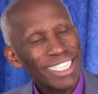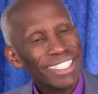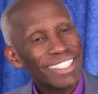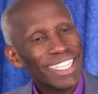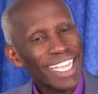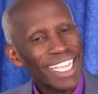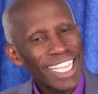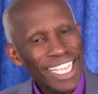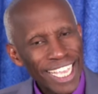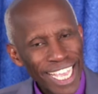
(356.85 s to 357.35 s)

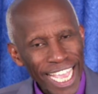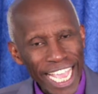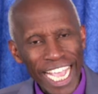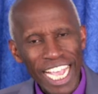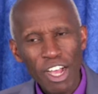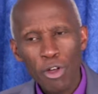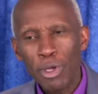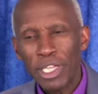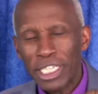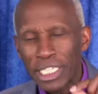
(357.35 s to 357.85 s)
It's the
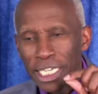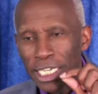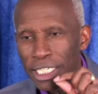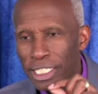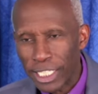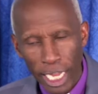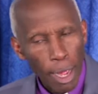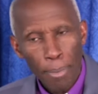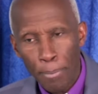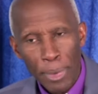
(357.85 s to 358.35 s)
king who is
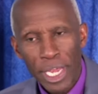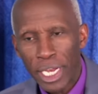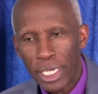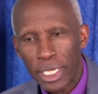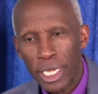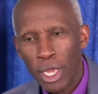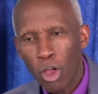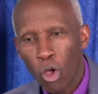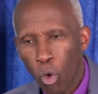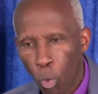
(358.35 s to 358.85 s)

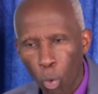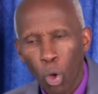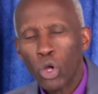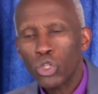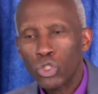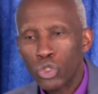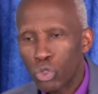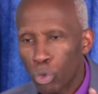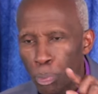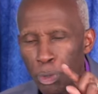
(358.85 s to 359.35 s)
determined
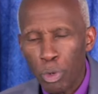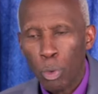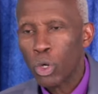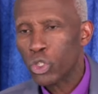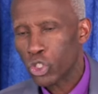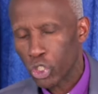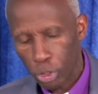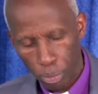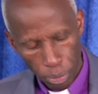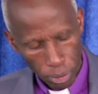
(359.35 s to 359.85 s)
what to be
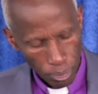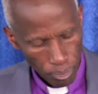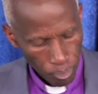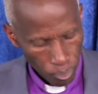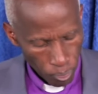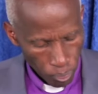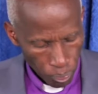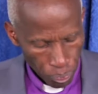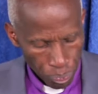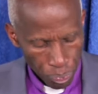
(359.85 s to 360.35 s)
worshipped.
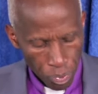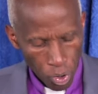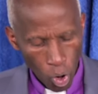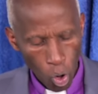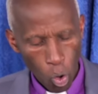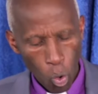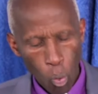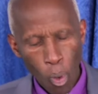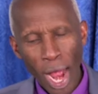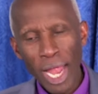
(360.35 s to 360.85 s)

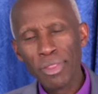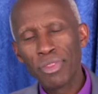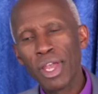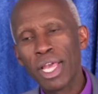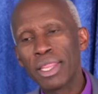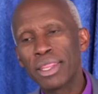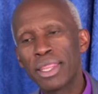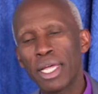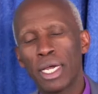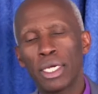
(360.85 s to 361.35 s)

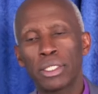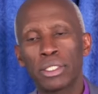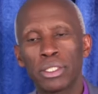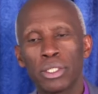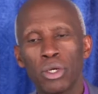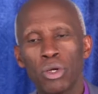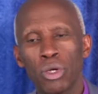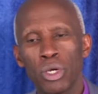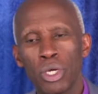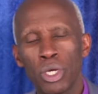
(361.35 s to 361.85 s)
One thing
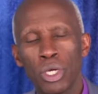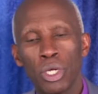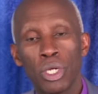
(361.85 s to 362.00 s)
that